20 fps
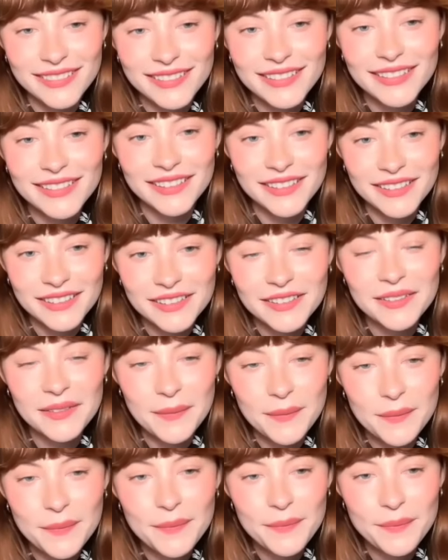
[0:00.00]

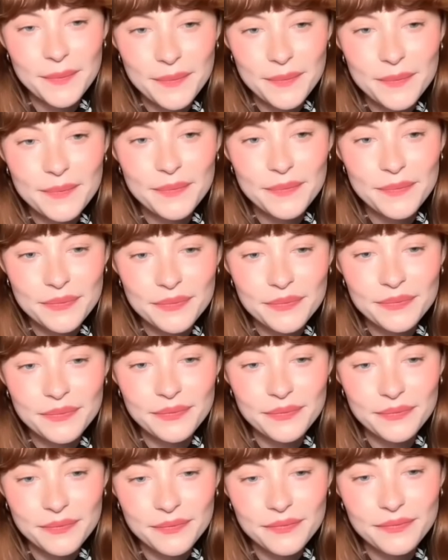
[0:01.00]

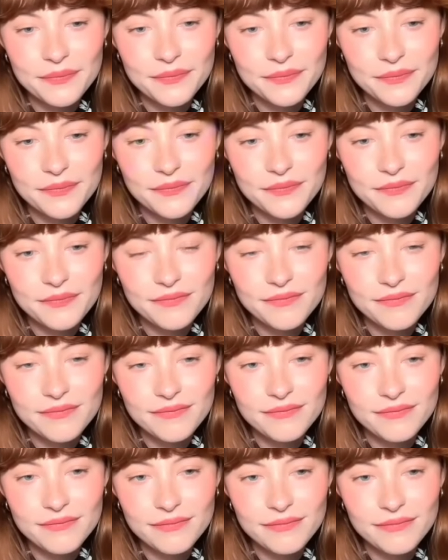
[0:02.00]

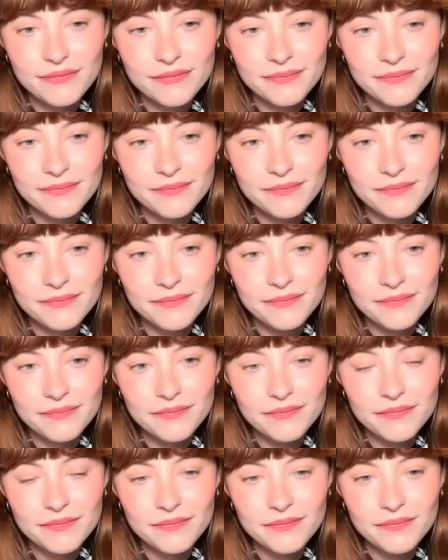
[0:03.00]

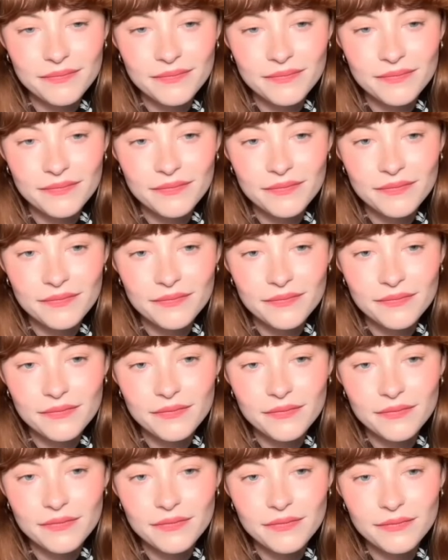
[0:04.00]

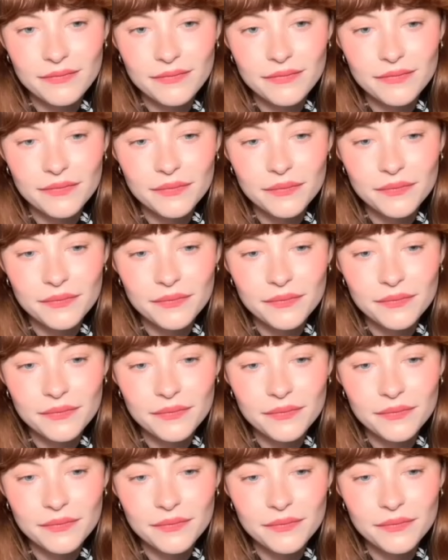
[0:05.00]
The person shown says nothing.